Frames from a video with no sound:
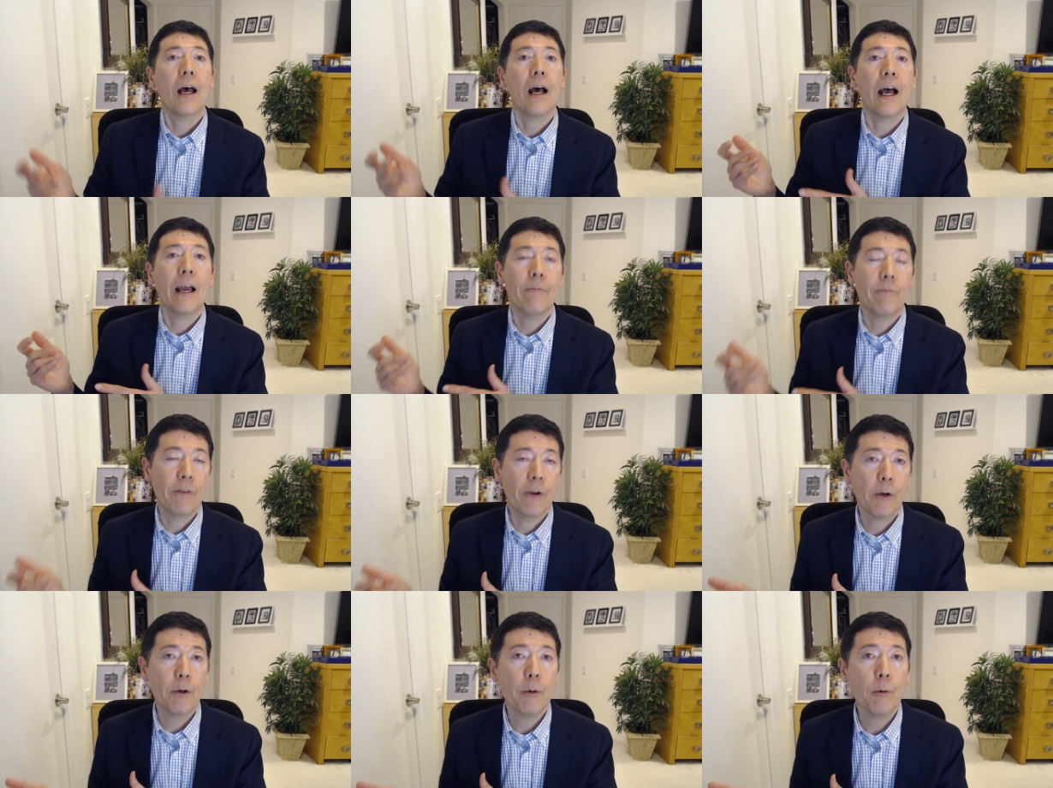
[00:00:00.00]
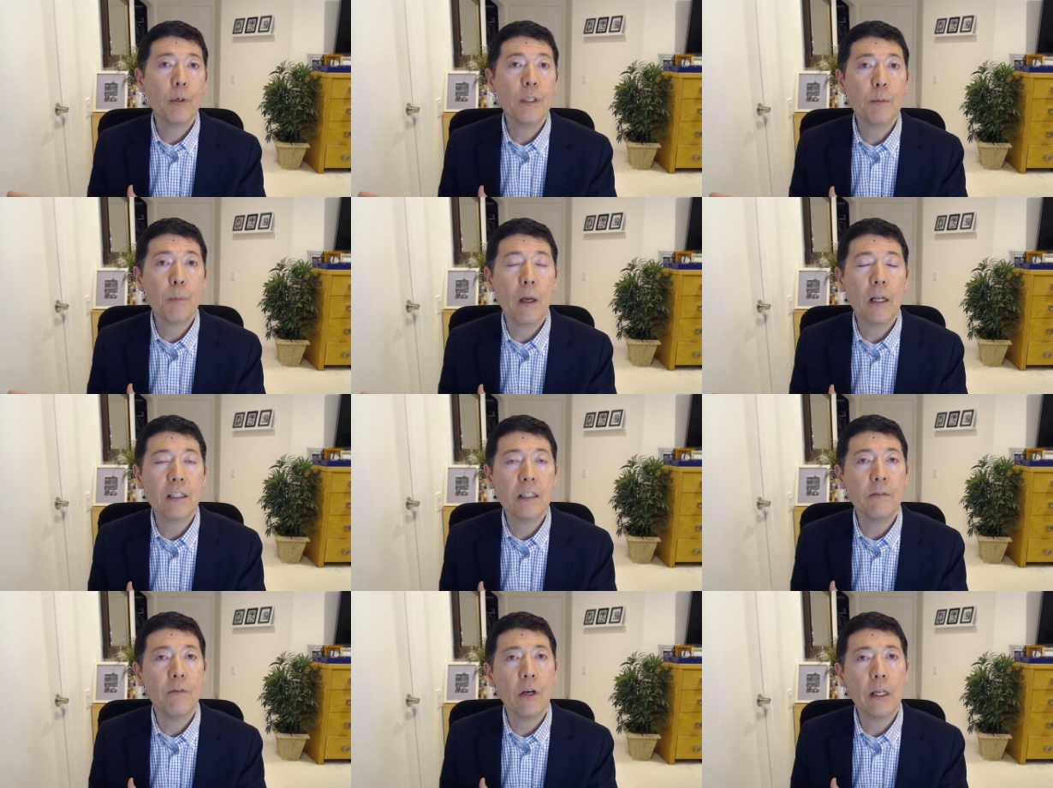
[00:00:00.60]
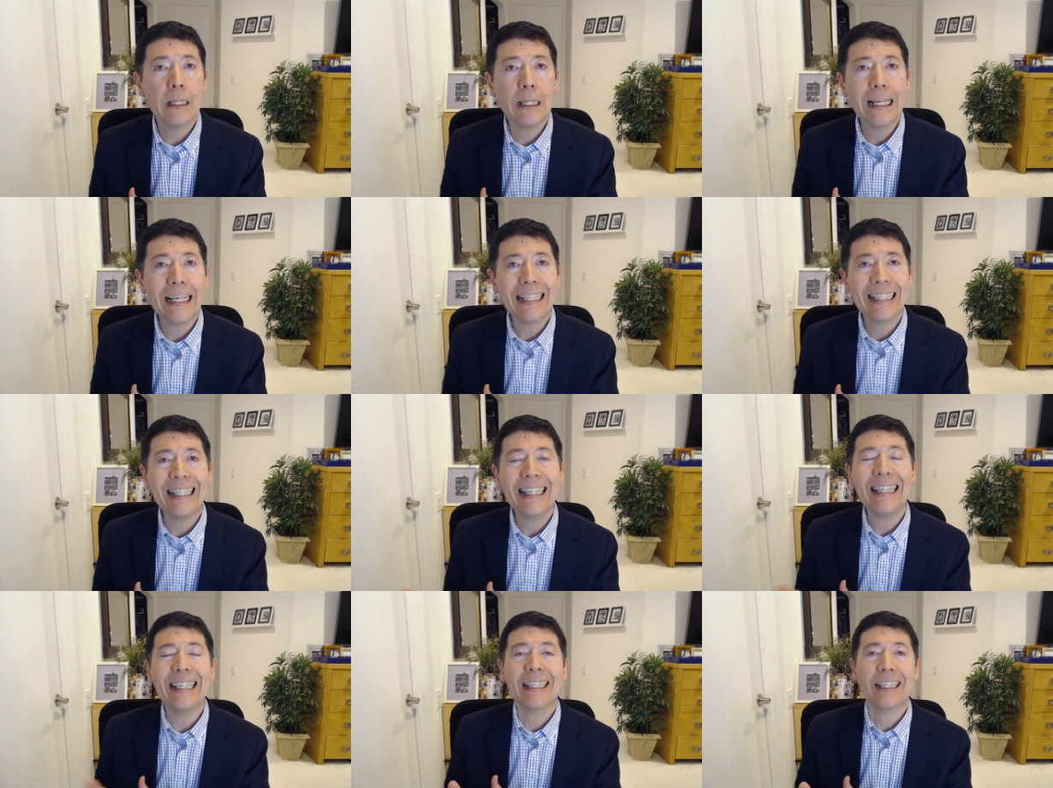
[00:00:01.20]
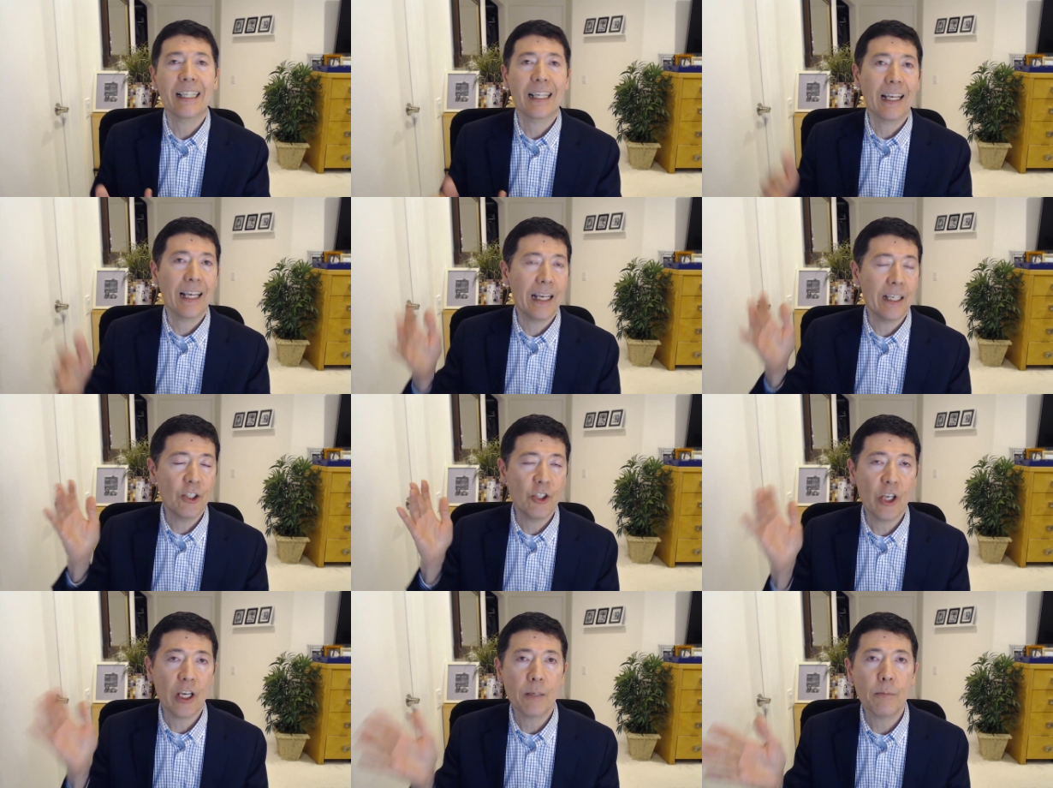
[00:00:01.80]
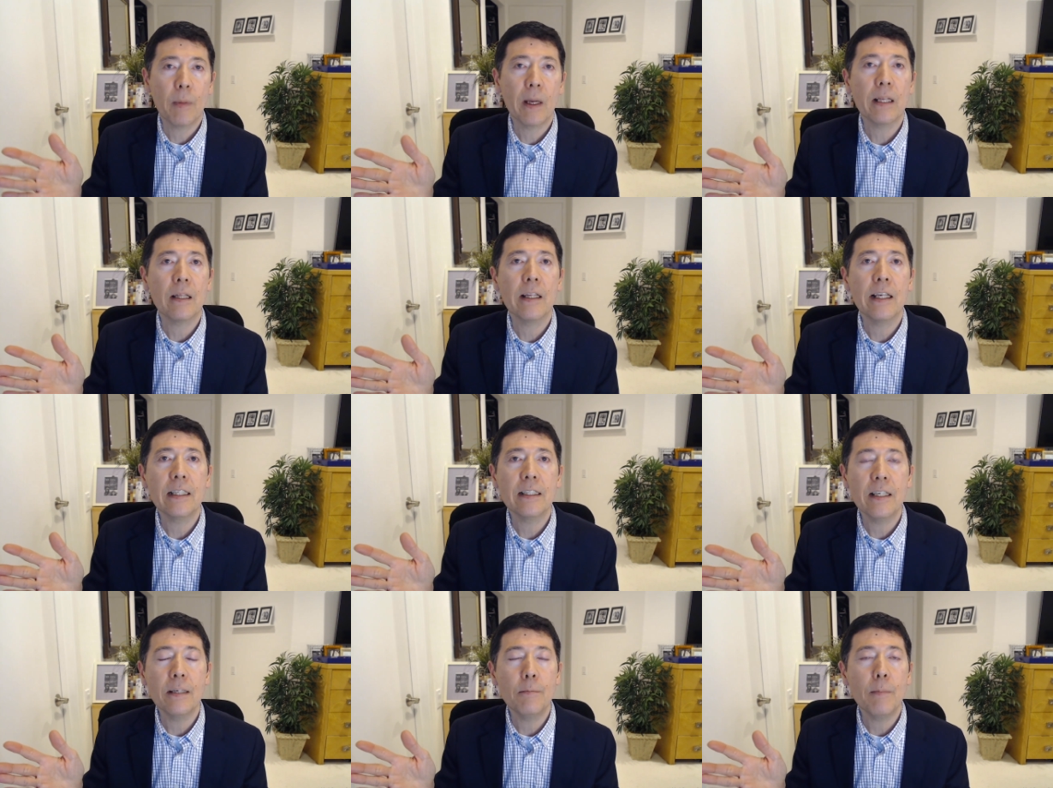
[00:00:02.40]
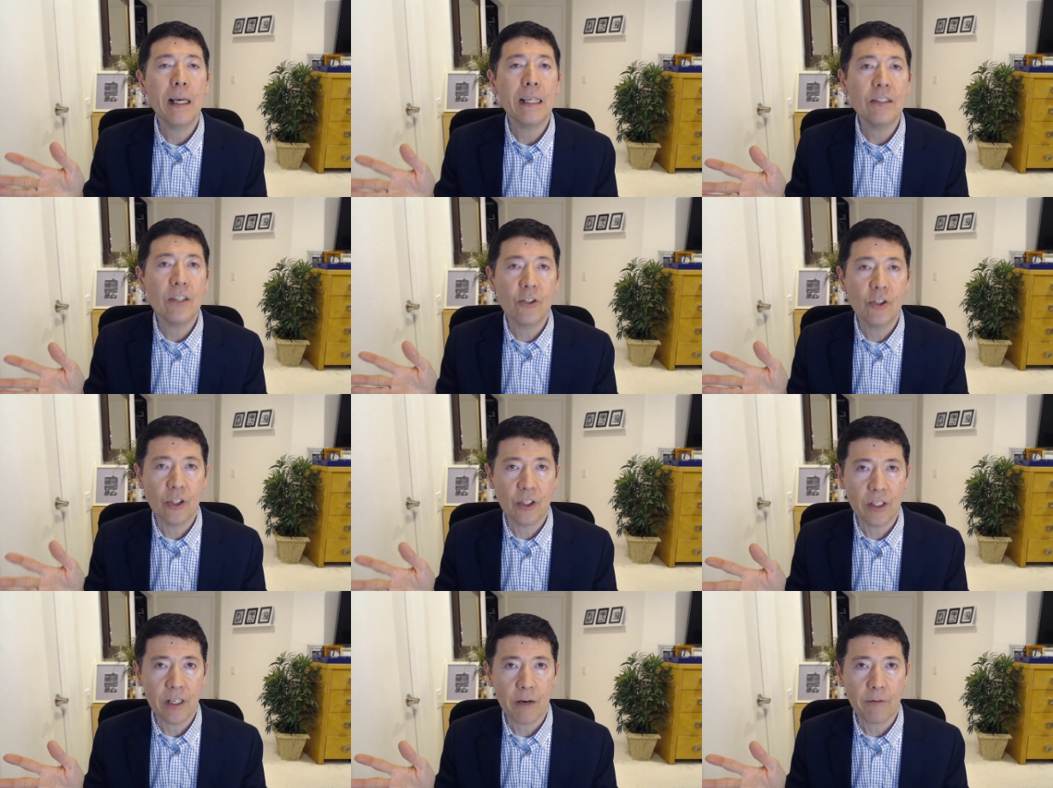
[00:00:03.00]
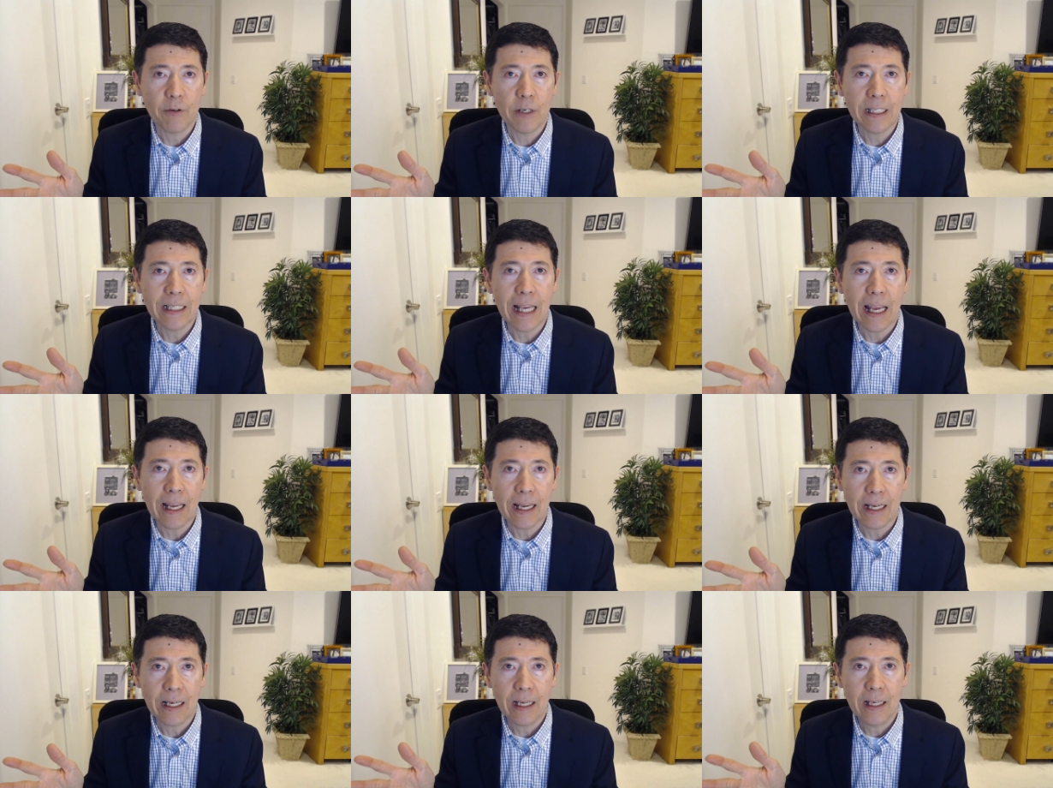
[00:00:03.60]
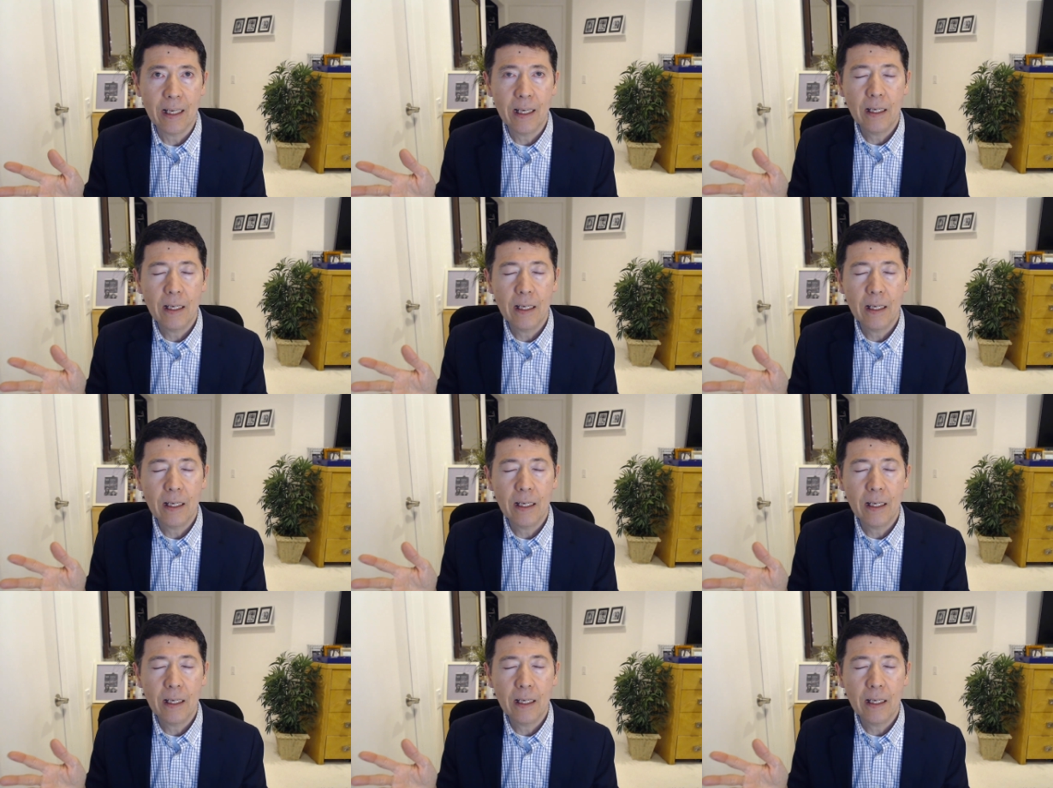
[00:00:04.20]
I'm very responsive on LinkedIn. I check my LinkedIn messages every day.